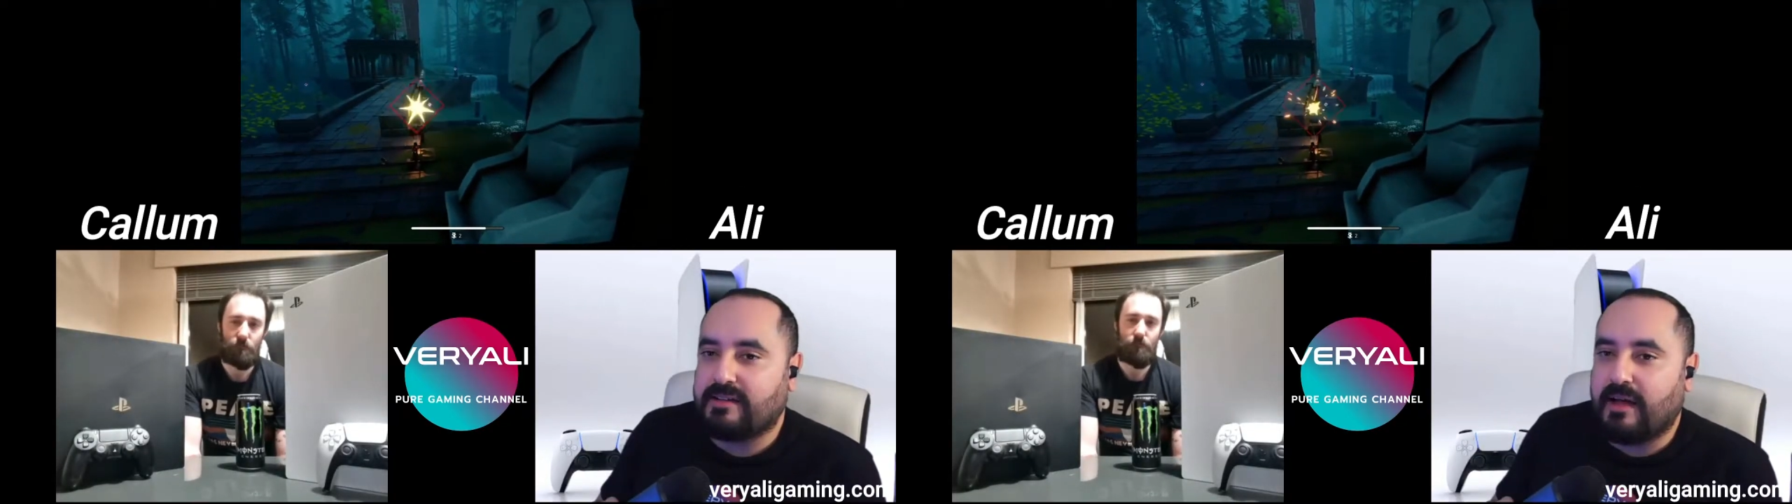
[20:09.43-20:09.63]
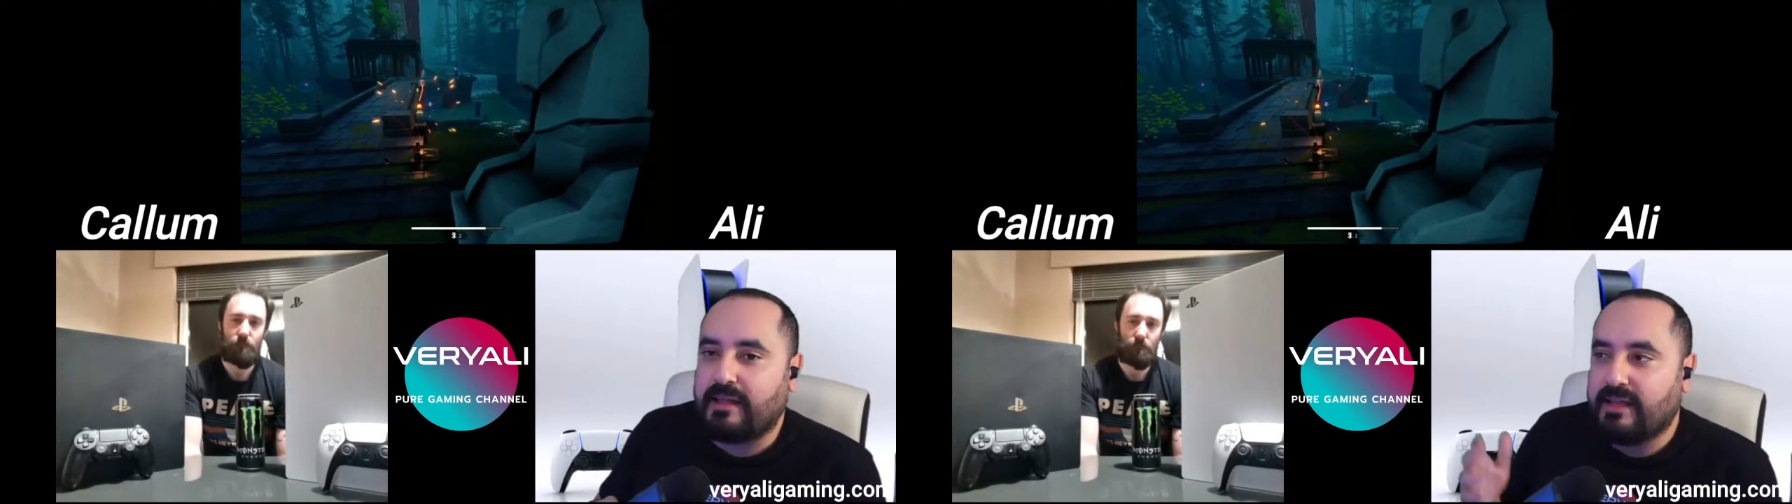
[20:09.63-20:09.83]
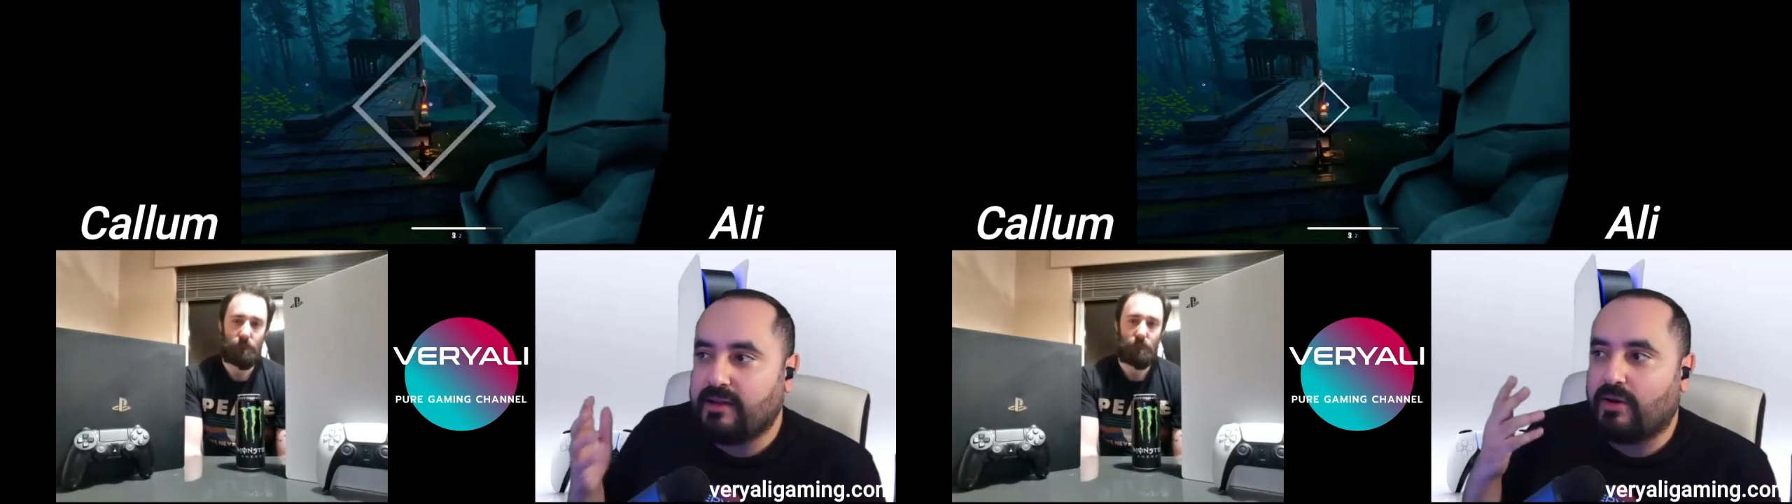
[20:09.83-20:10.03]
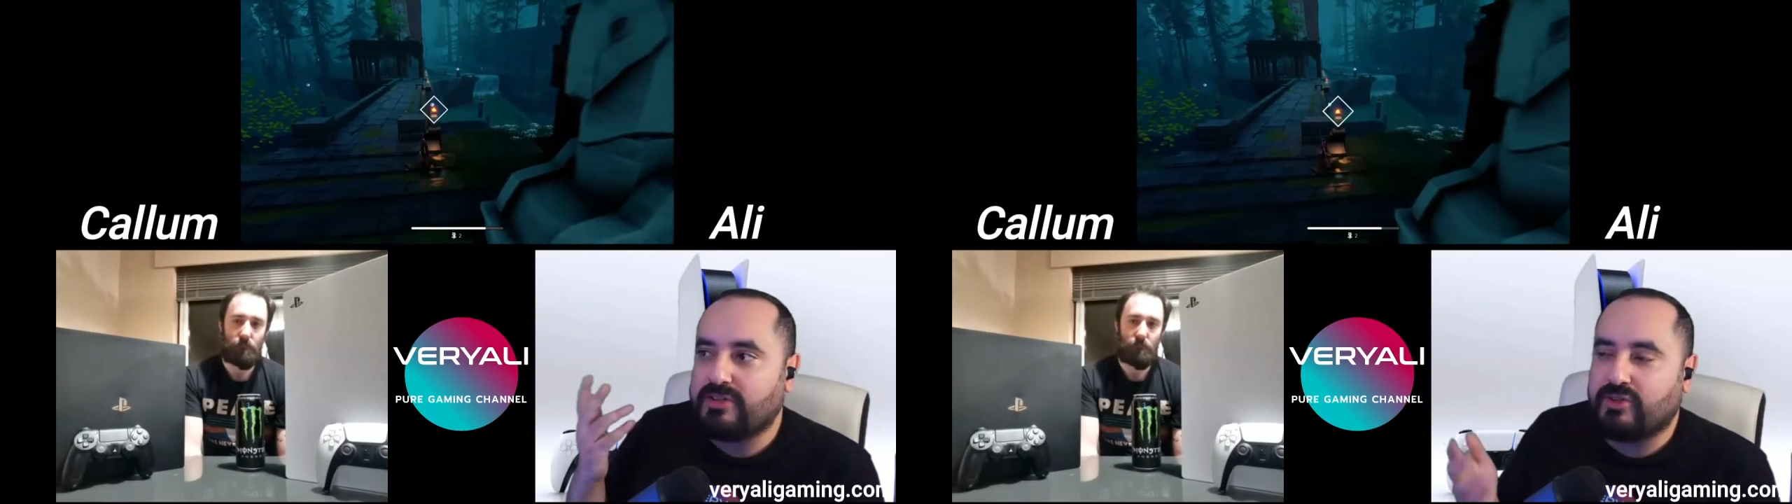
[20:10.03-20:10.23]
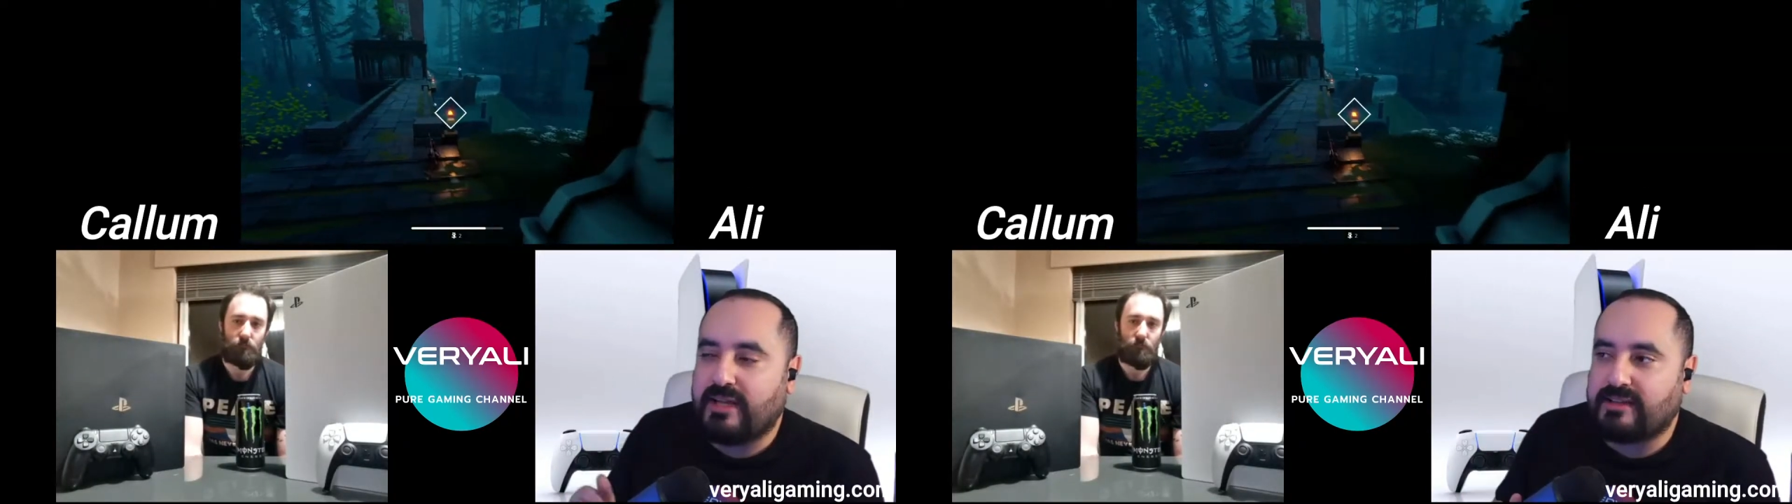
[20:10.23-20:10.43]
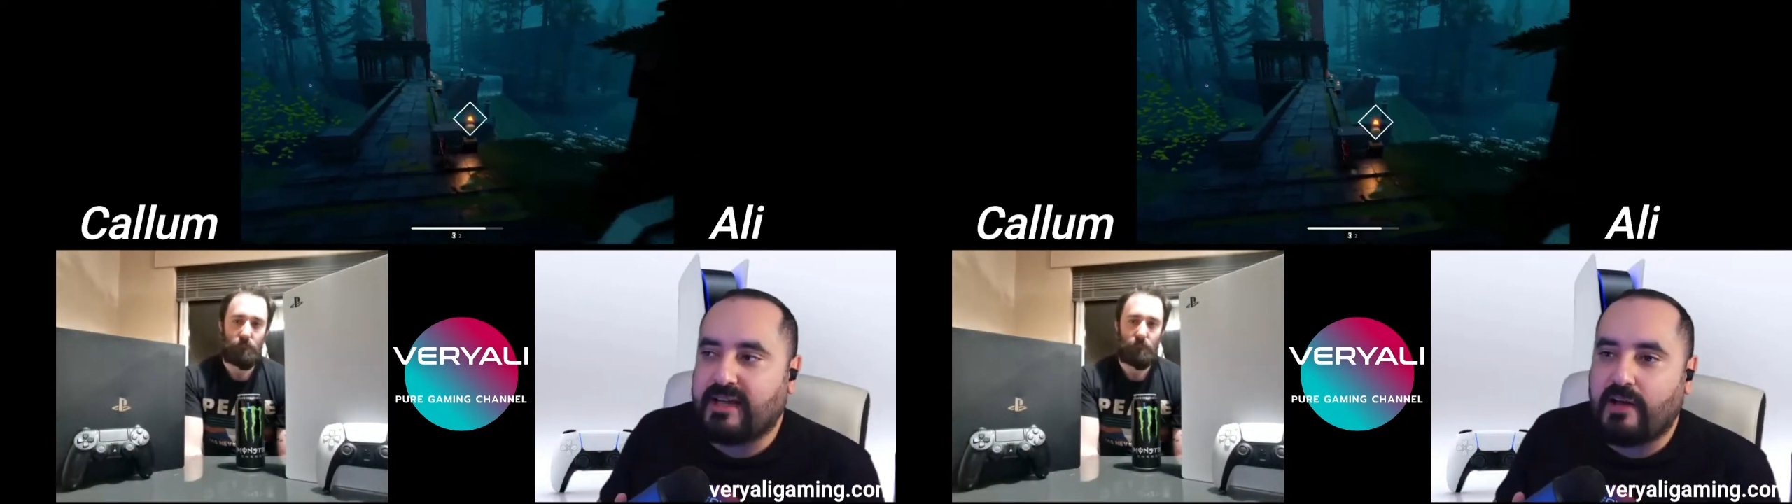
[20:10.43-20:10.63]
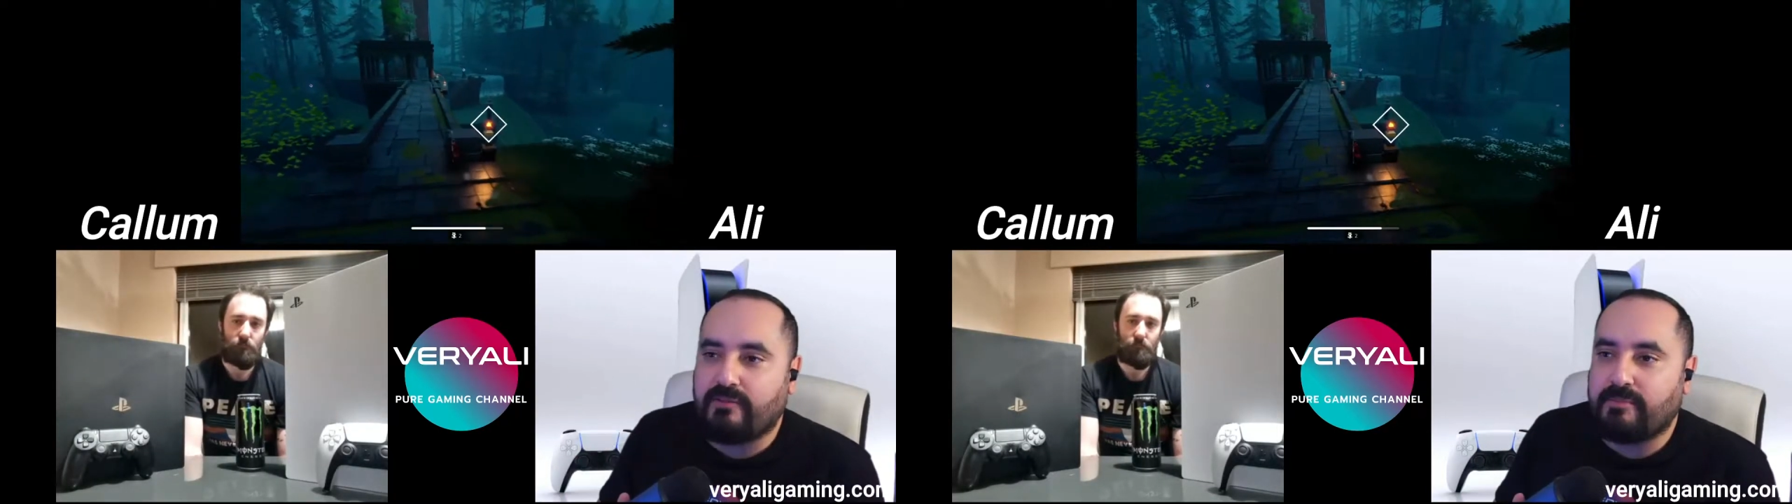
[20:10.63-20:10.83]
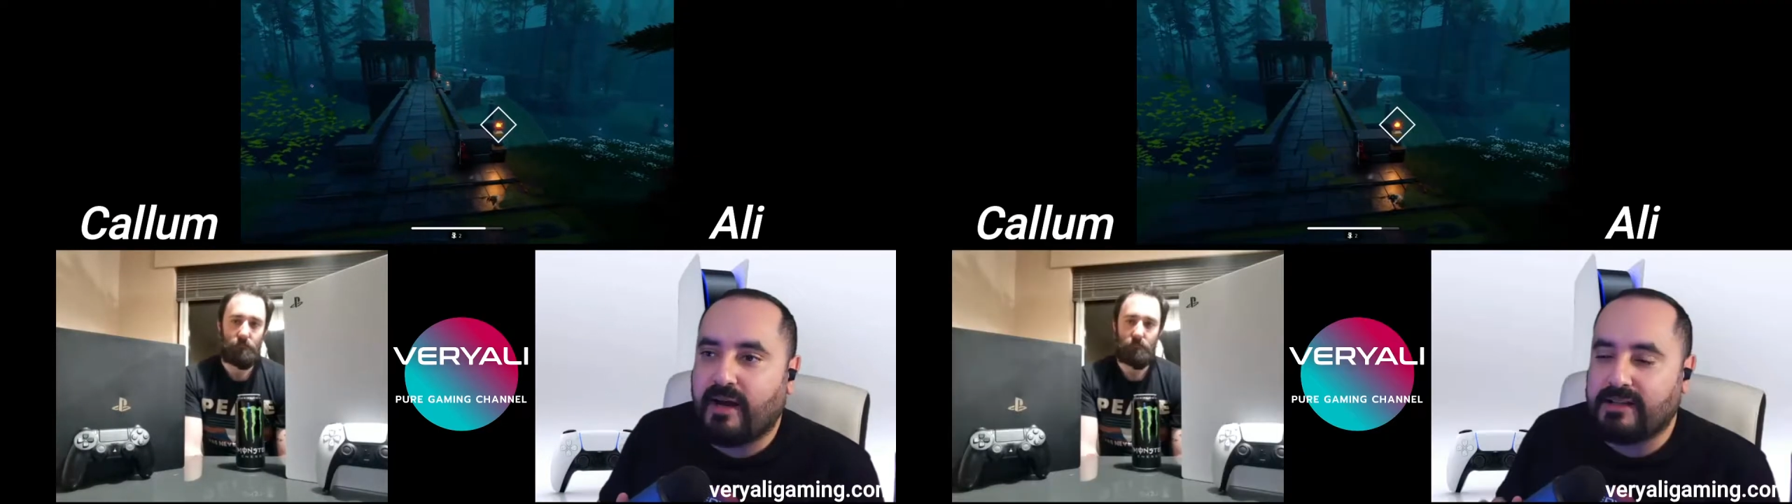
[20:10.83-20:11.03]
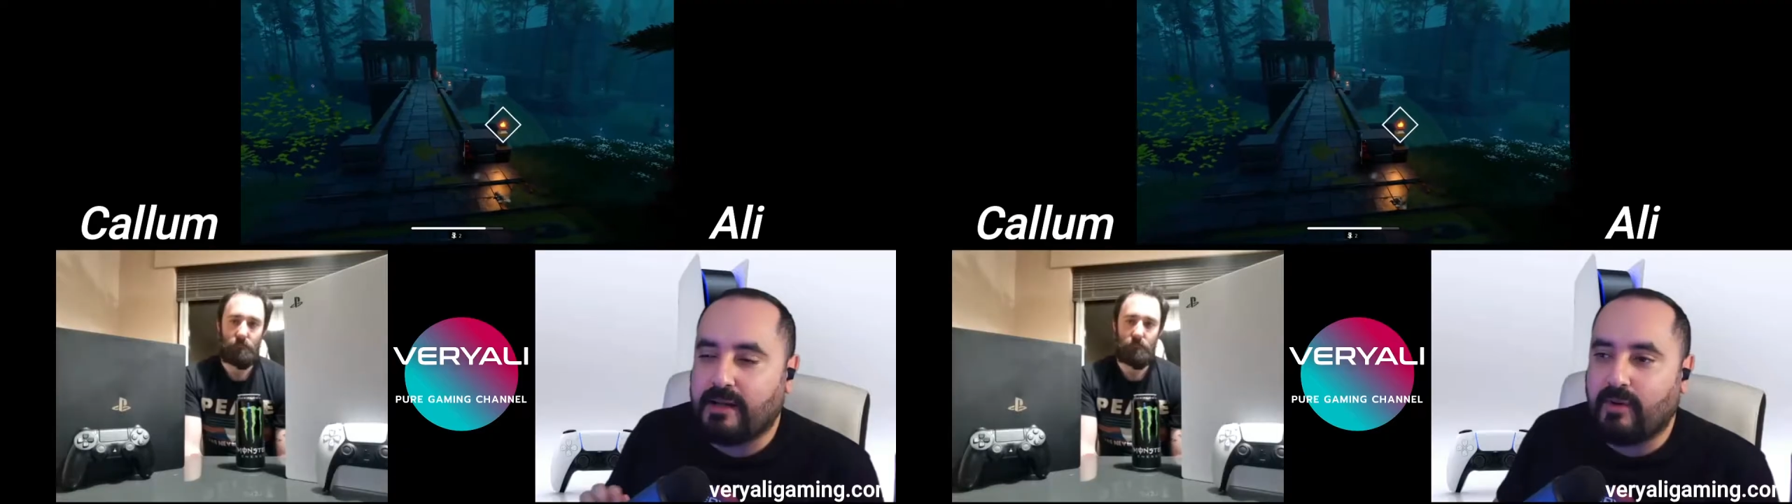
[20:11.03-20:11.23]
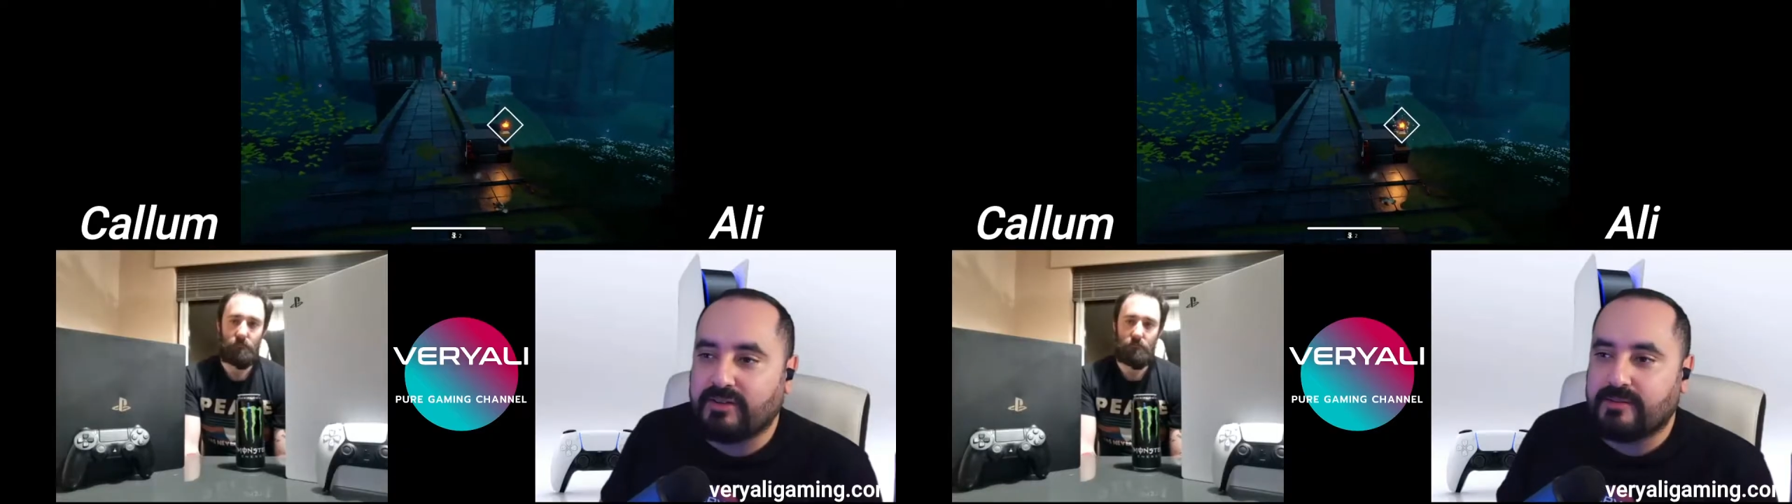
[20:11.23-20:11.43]
I think also that I have in mind
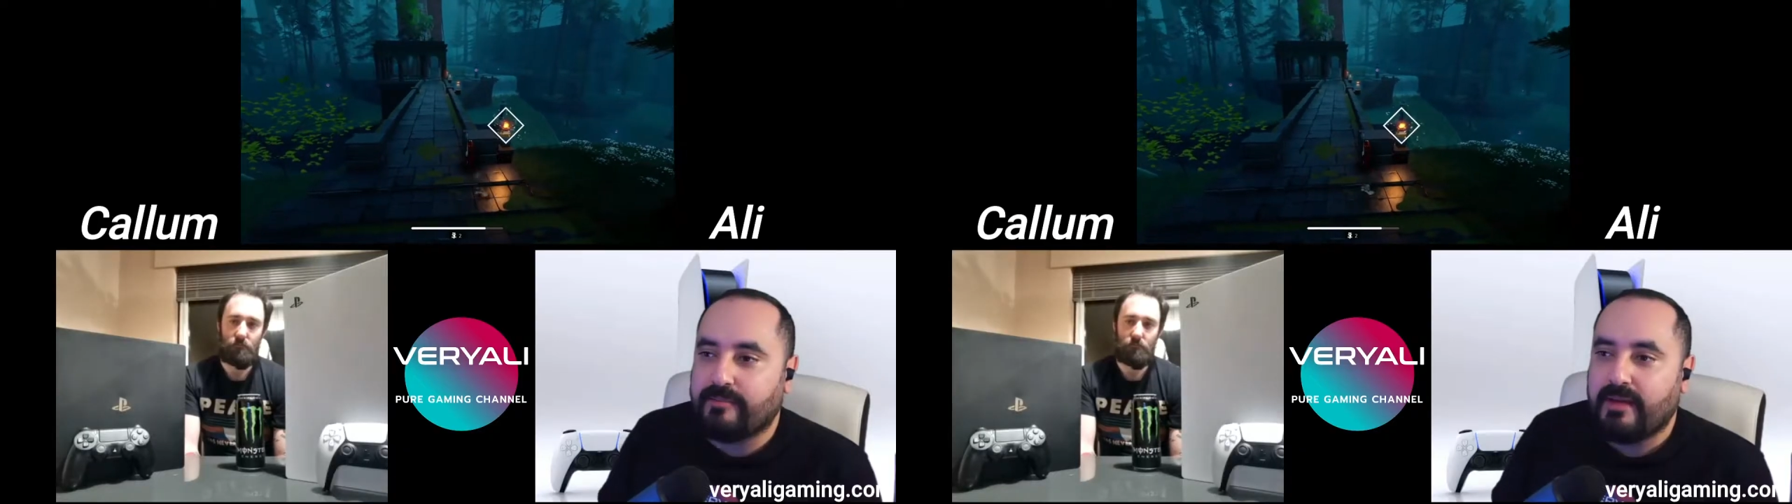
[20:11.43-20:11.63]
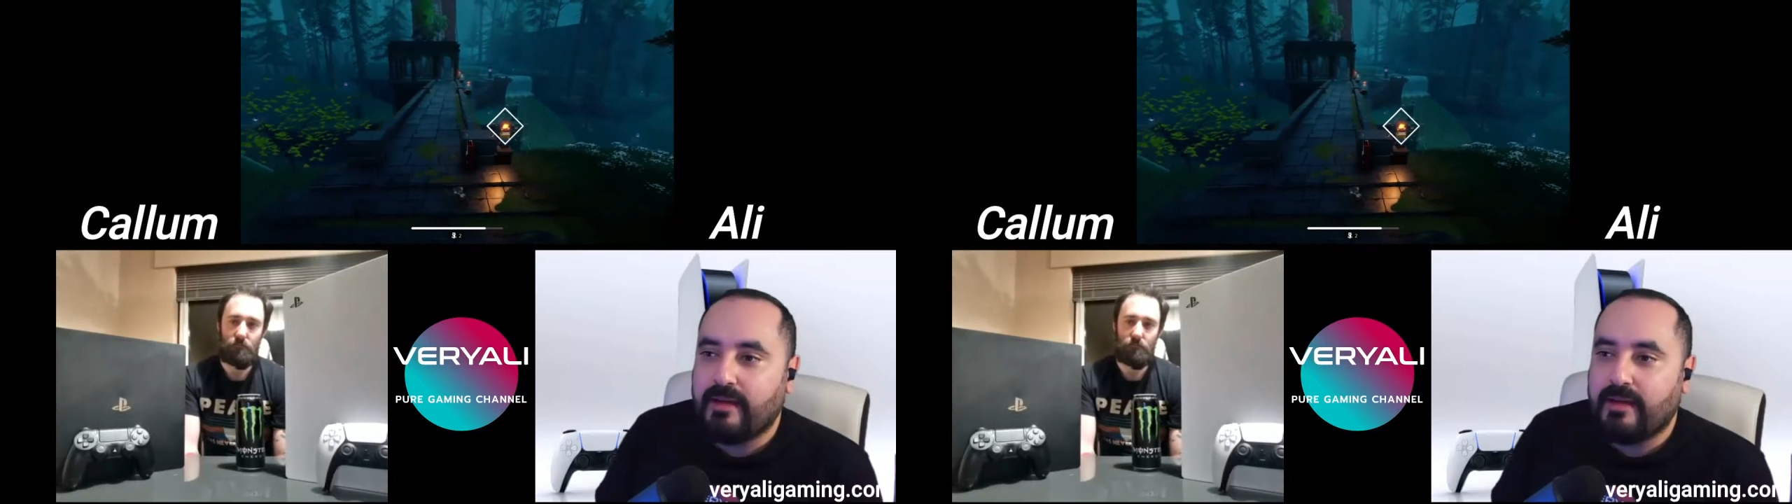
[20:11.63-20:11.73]
about